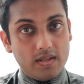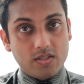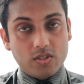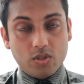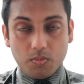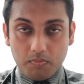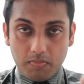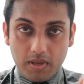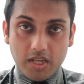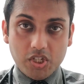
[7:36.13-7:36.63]

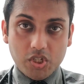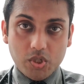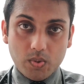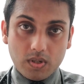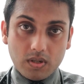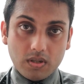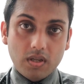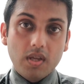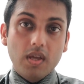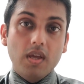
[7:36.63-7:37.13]
So make
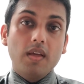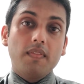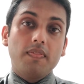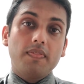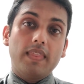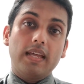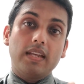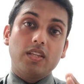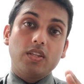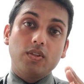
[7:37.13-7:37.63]
sure
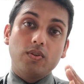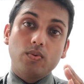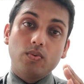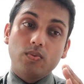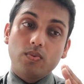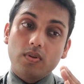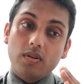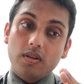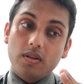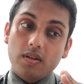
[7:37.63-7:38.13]
that
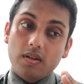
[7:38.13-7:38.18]
you